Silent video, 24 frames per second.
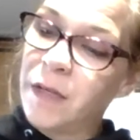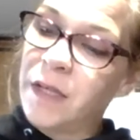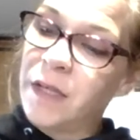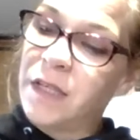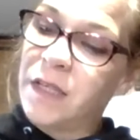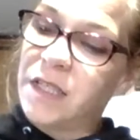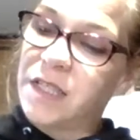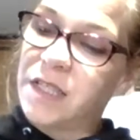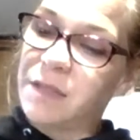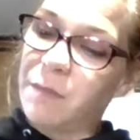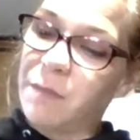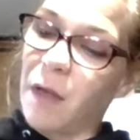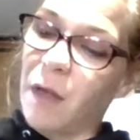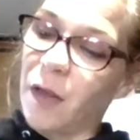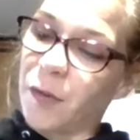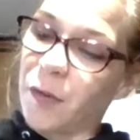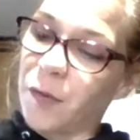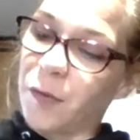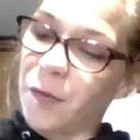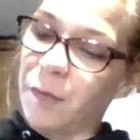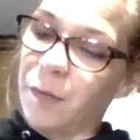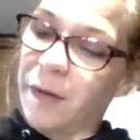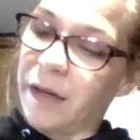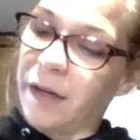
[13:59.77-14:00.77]
Small
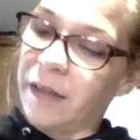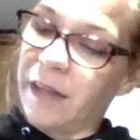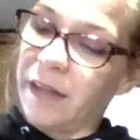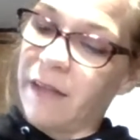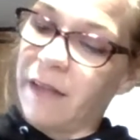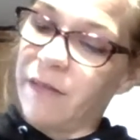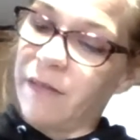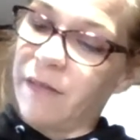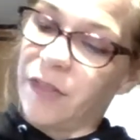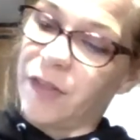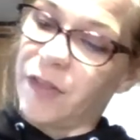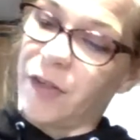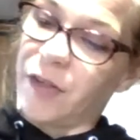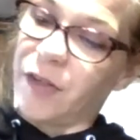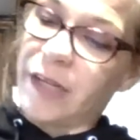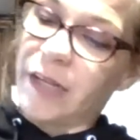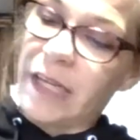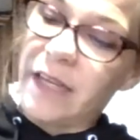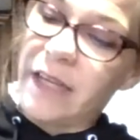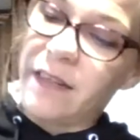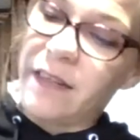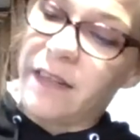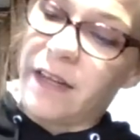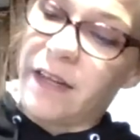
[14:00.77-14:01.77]
group at
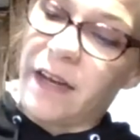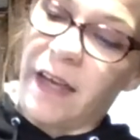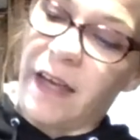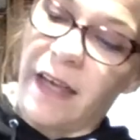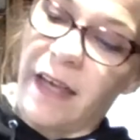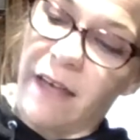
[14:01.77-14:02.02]
11:30. Then I